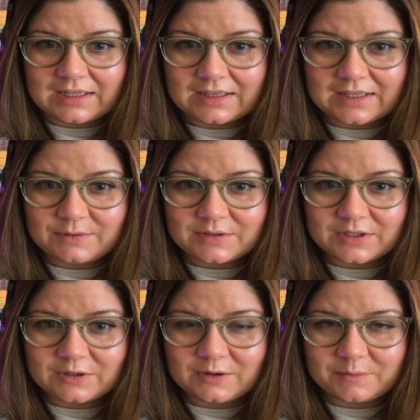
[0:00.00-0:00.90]
That was
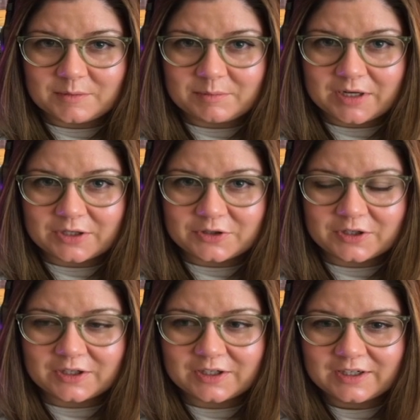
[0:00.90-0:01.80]
the girl from the
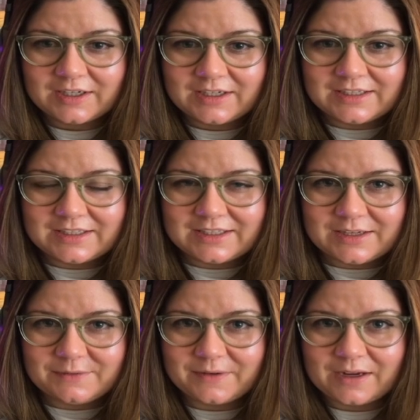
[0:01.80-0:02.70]
picture
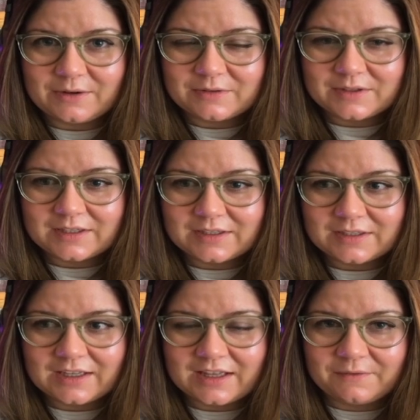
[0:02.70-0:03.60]
Steve found
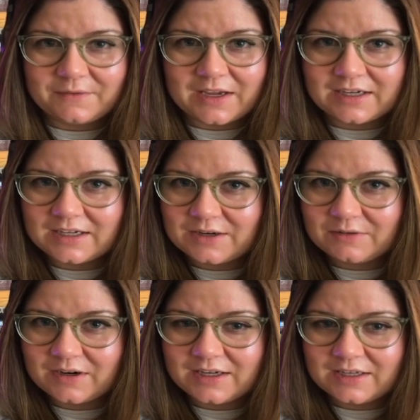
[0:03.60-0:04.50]
in that vanity,
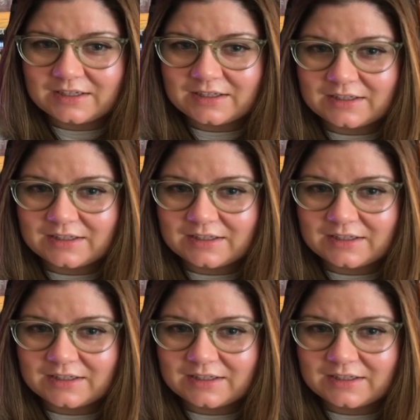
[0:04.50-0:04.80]
right?